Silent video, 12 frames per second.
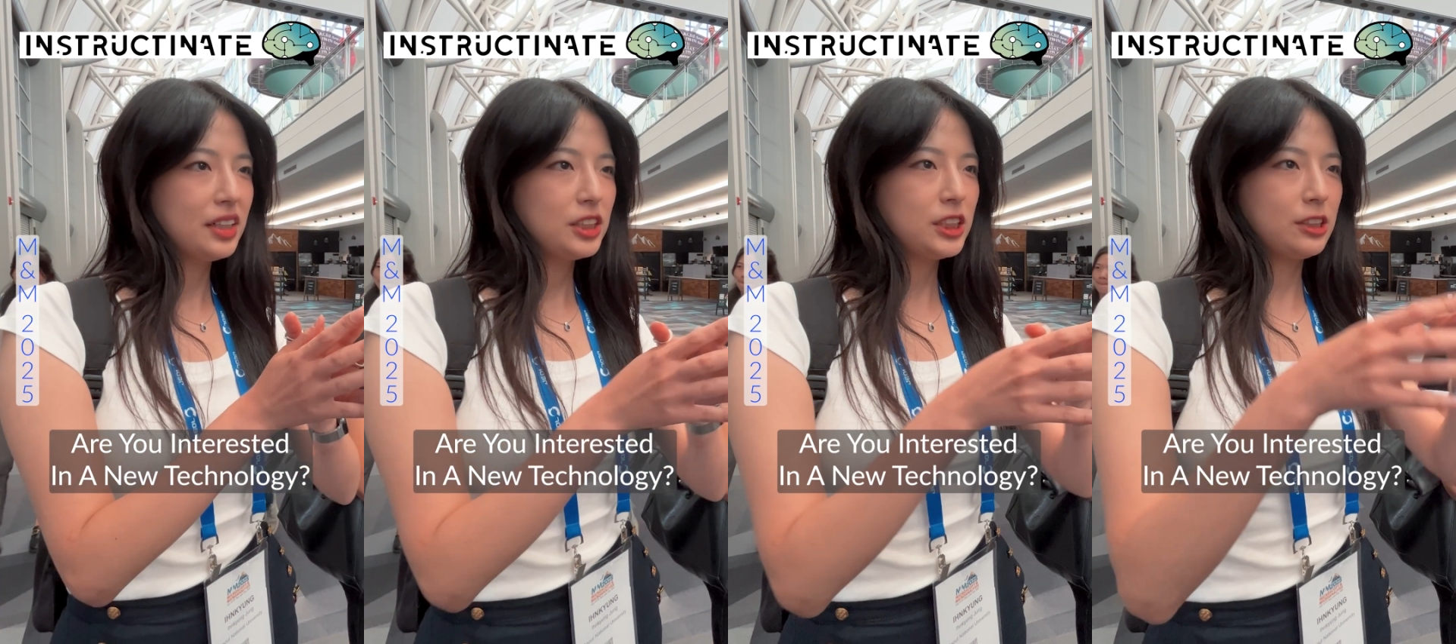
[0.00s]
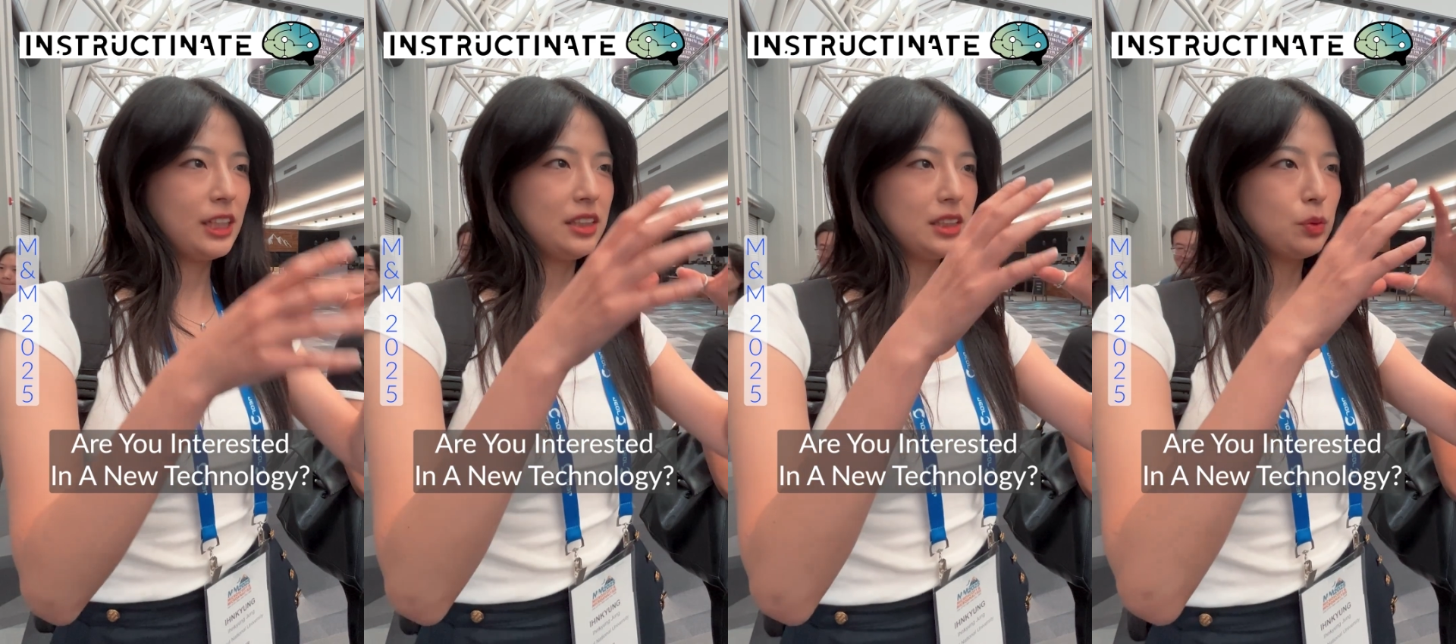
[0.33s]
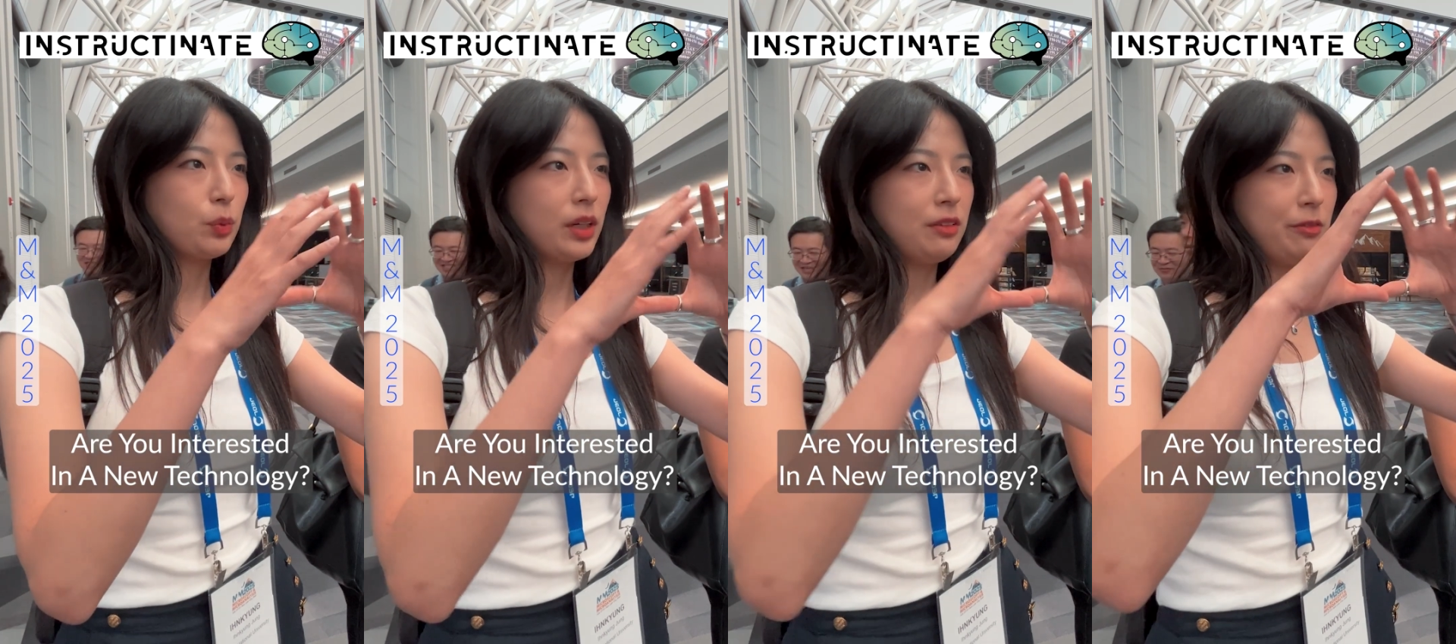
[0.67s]
to create this
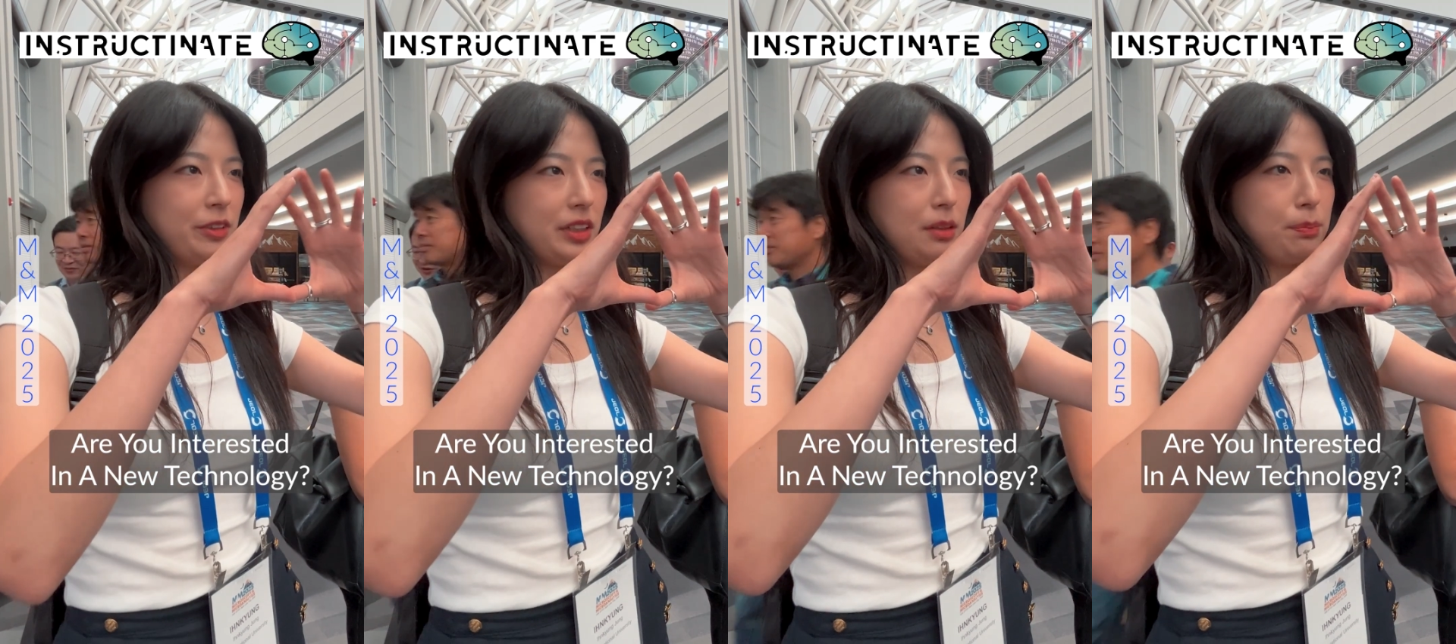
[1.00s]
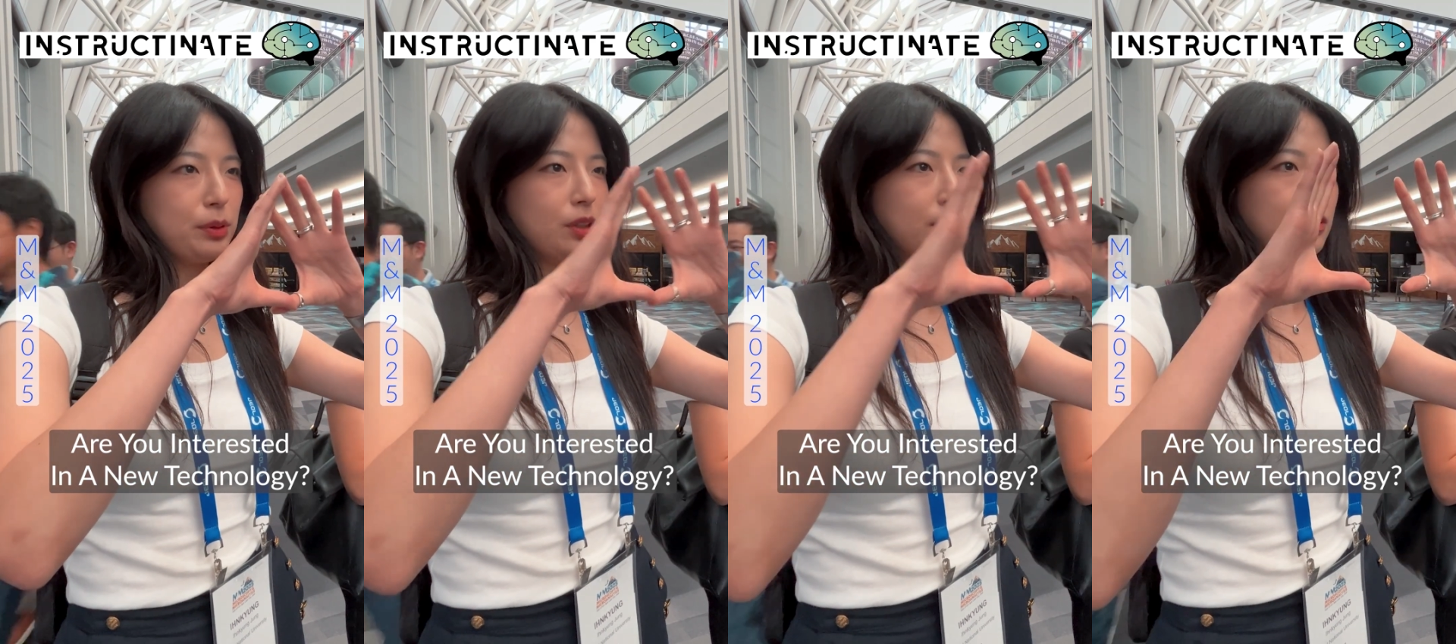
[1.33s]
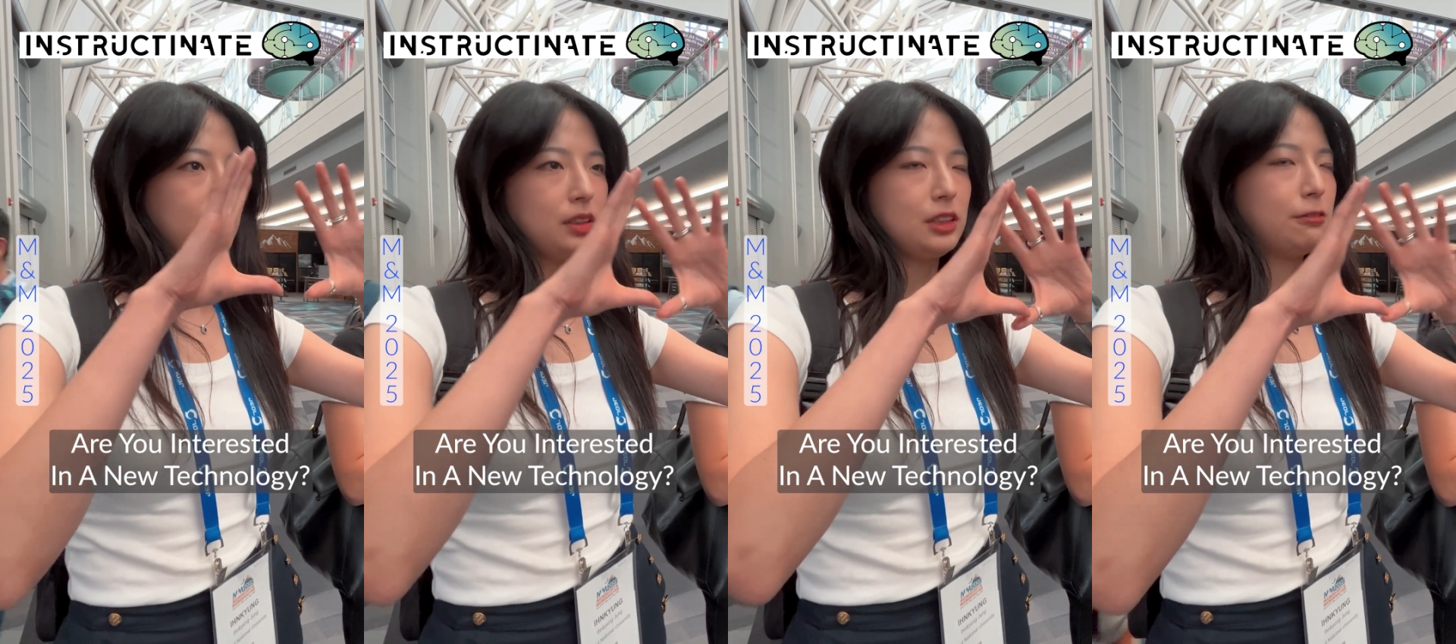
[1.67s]
one really
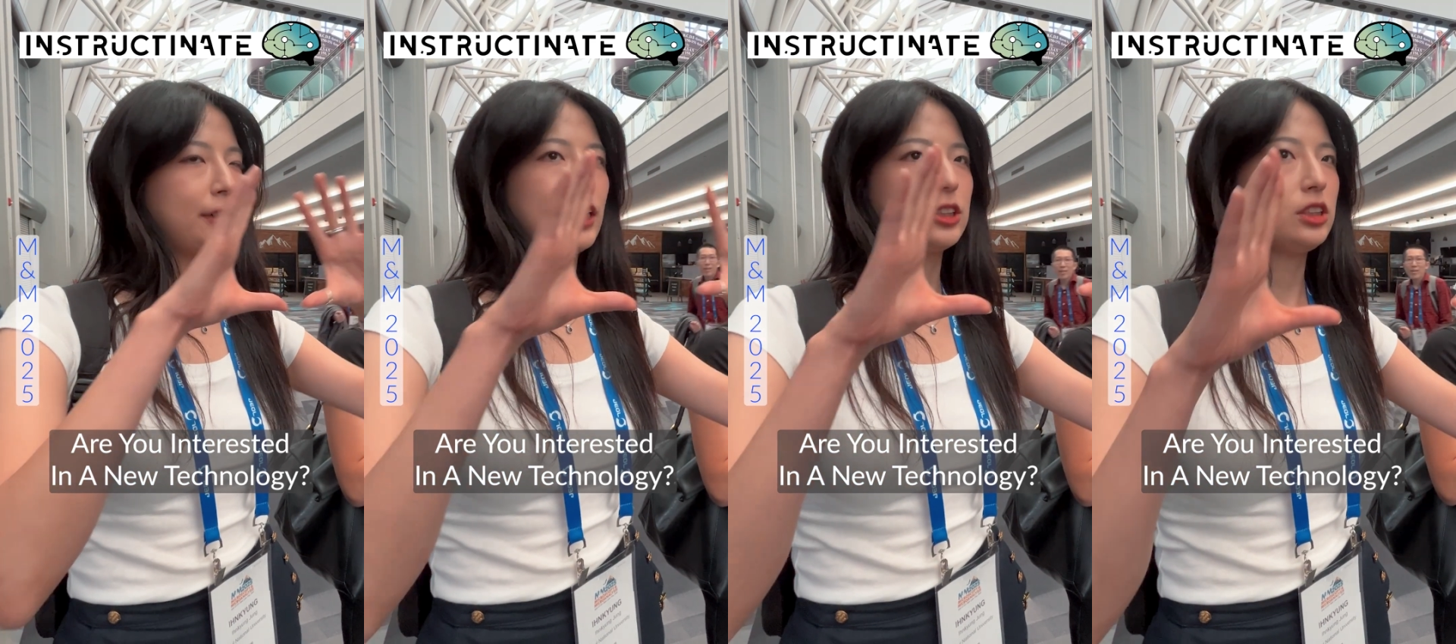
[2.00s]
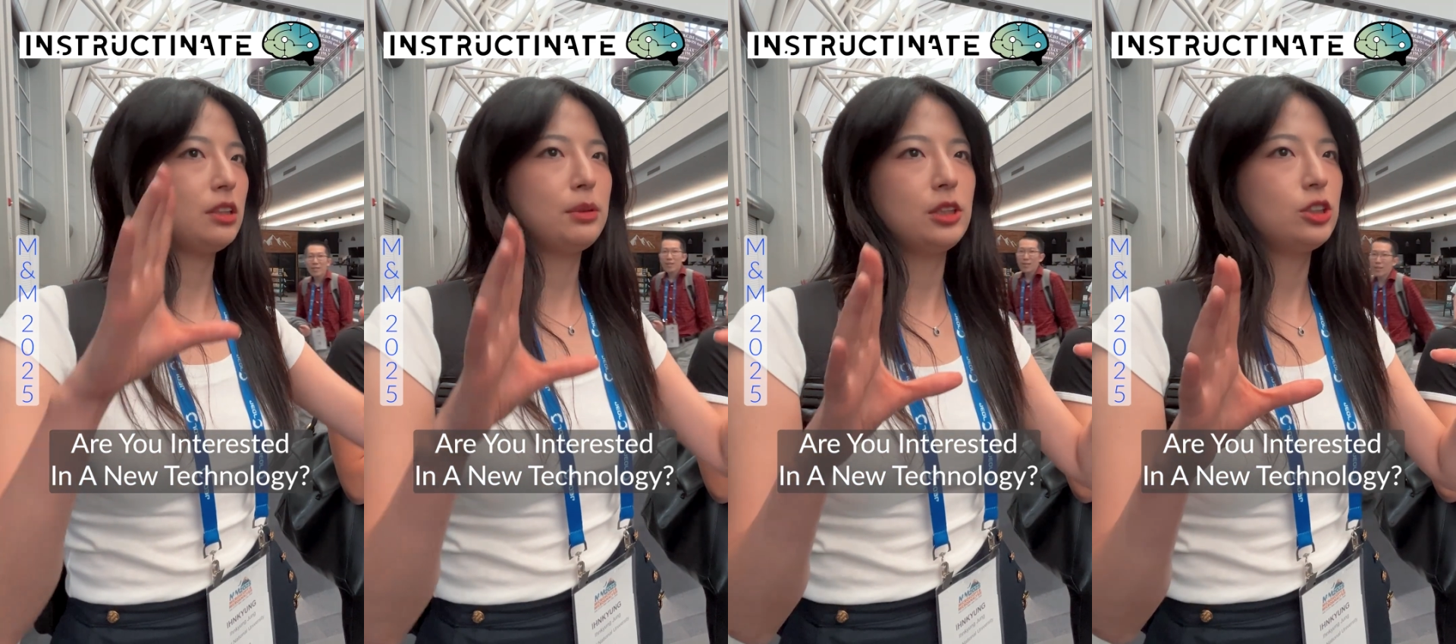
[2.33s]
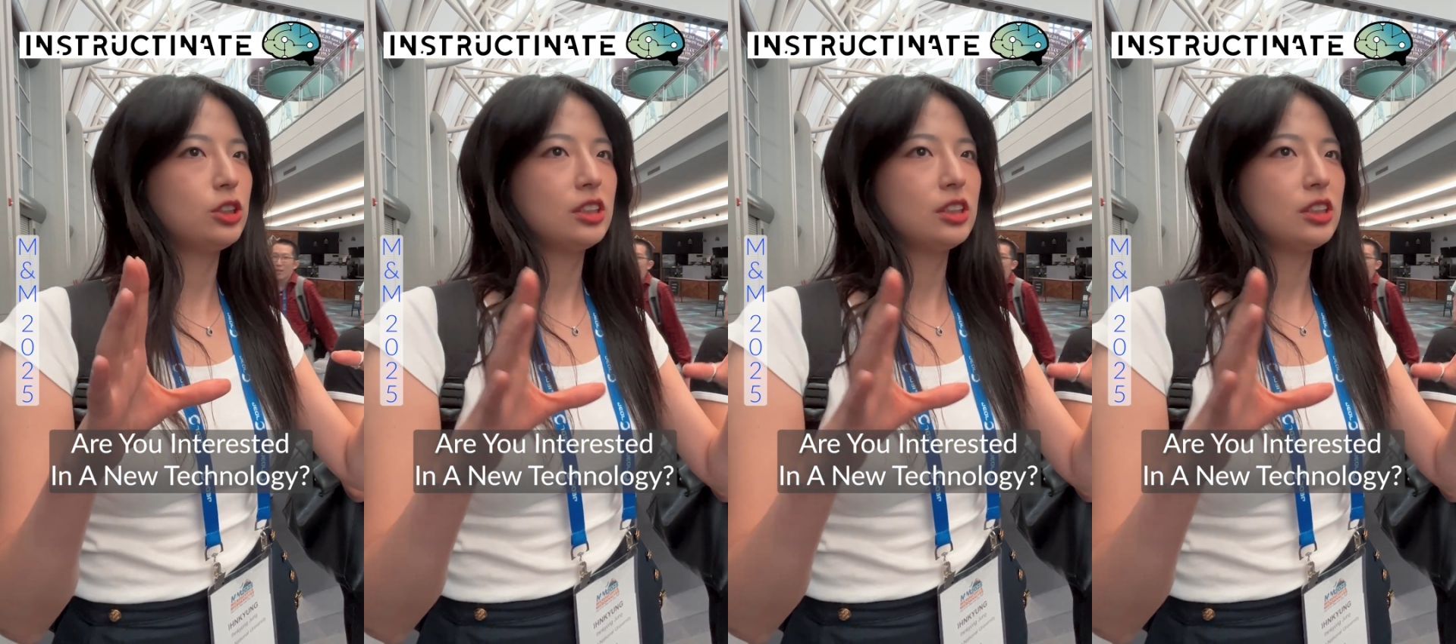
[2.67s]
beautiful diffraction image.